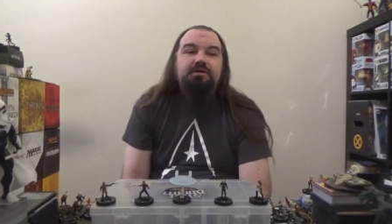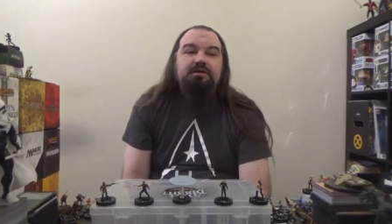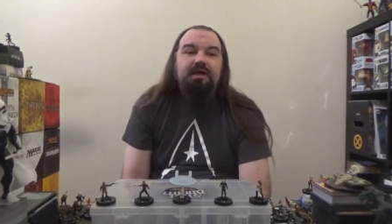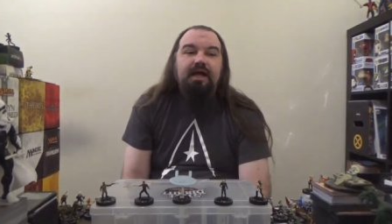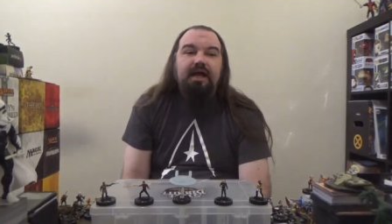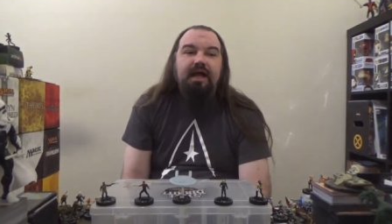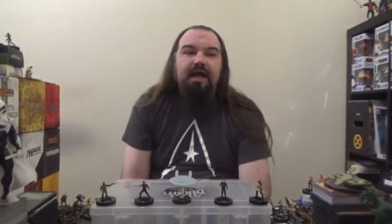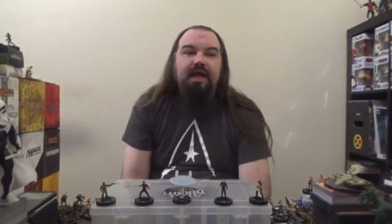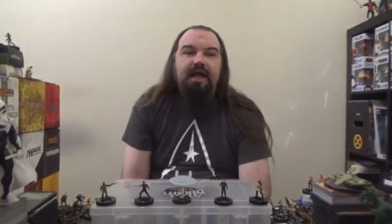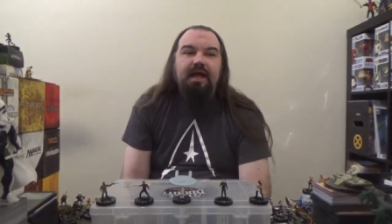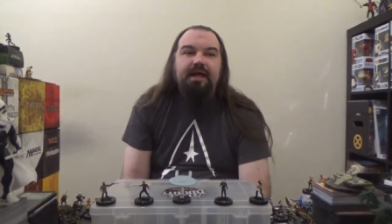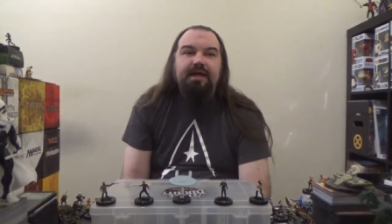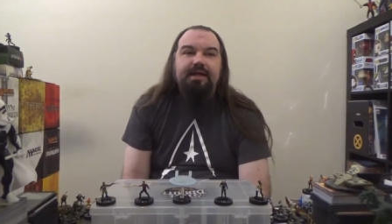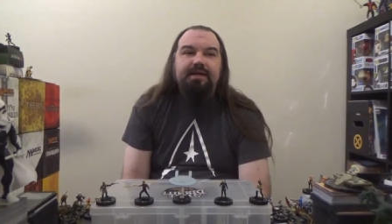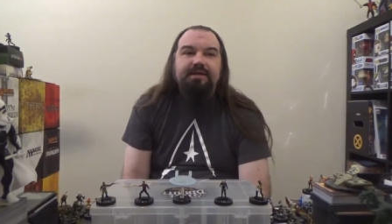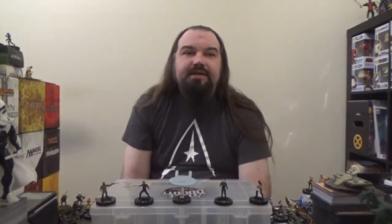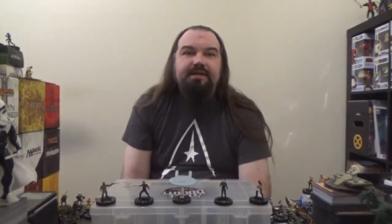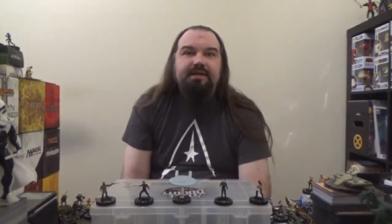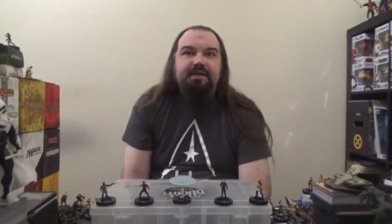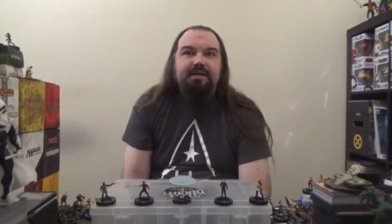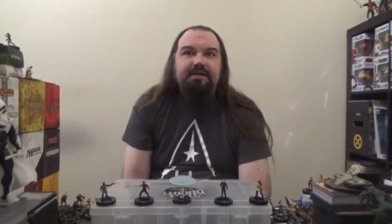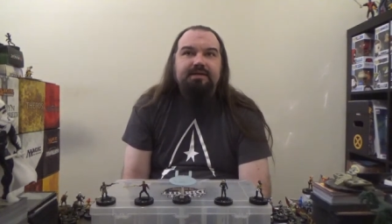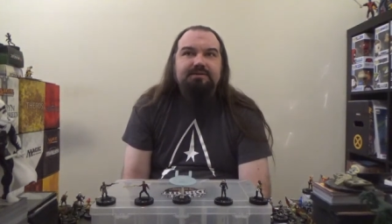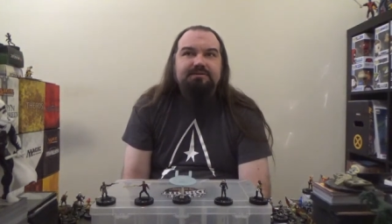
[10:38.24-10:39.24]
and
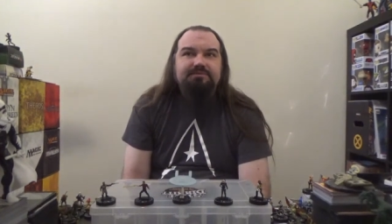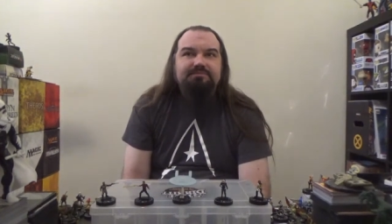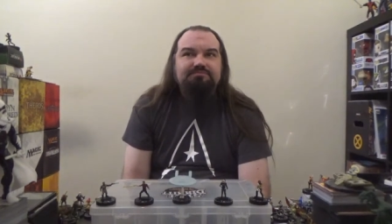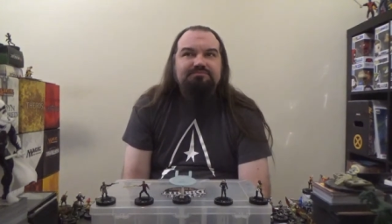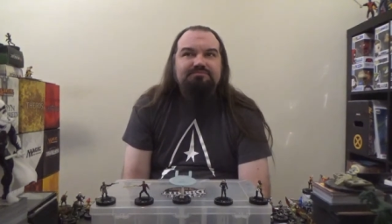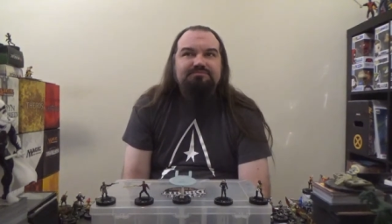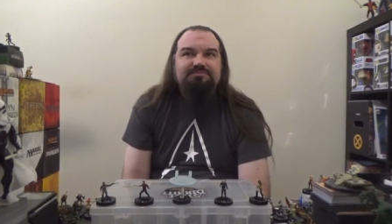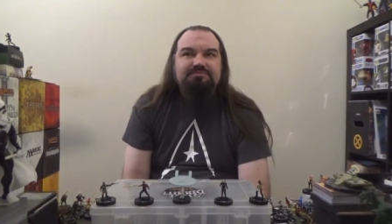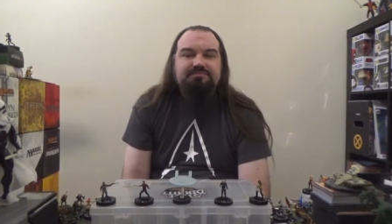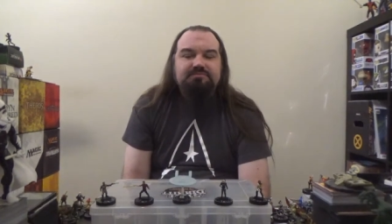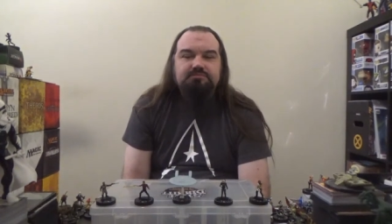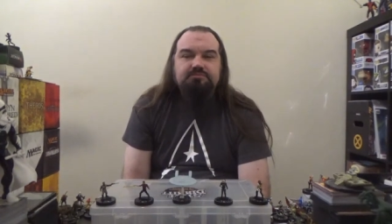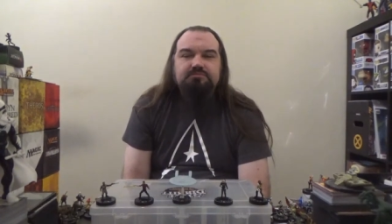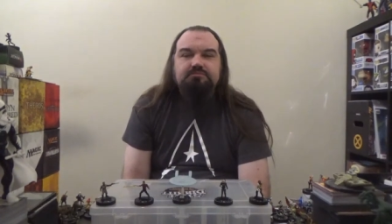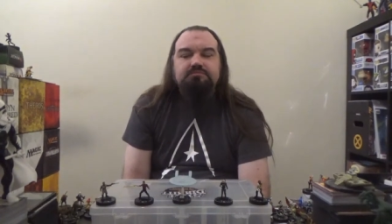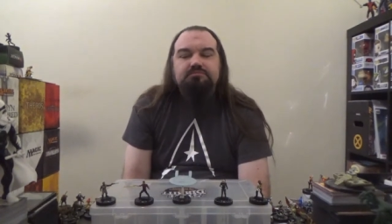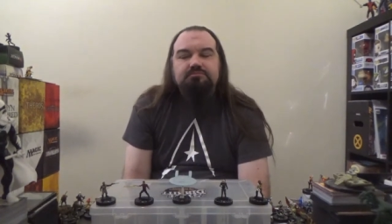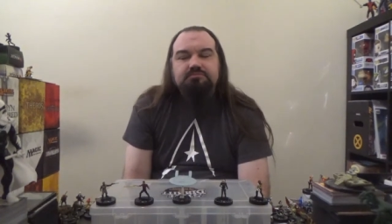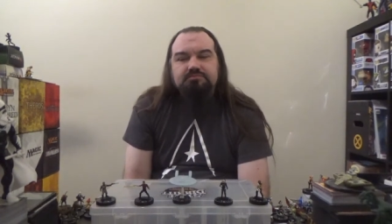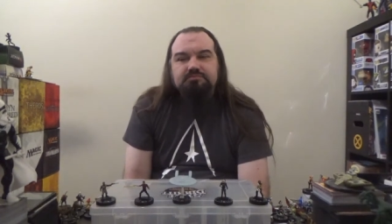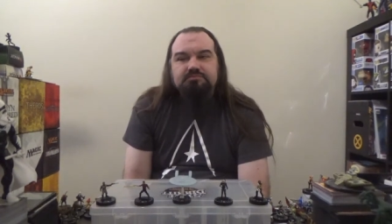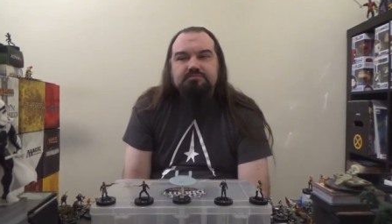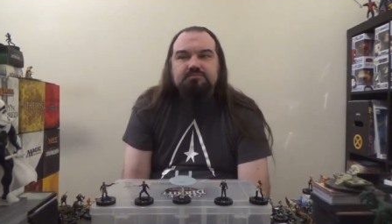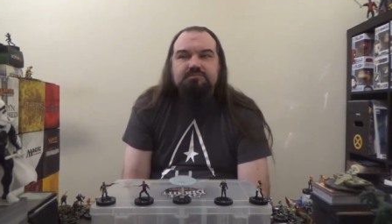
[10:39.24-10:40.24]

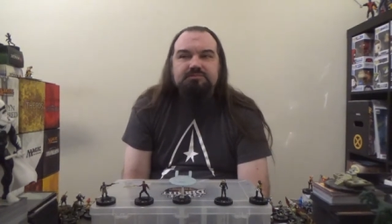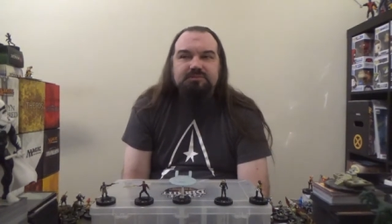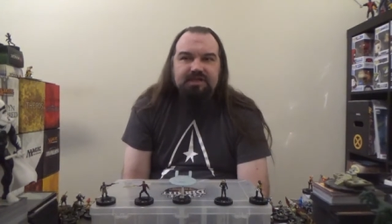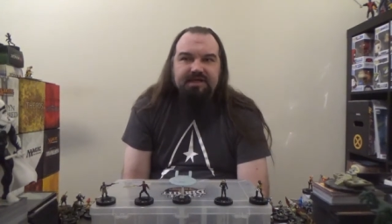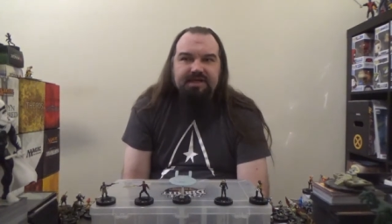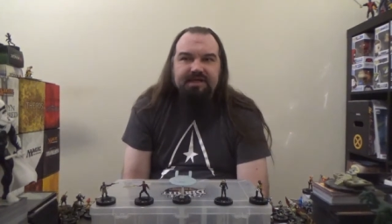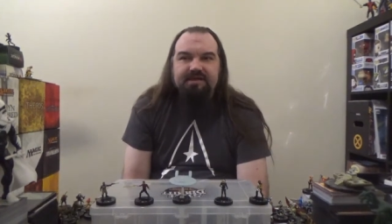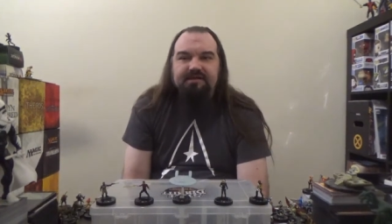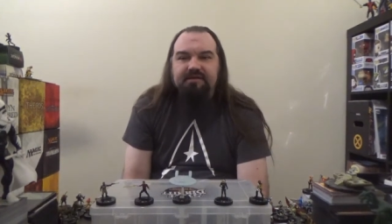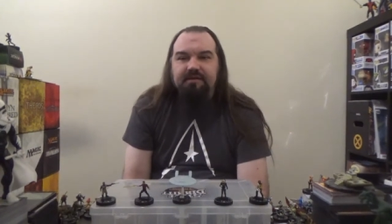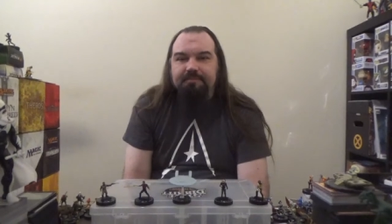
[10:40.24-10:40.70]
he's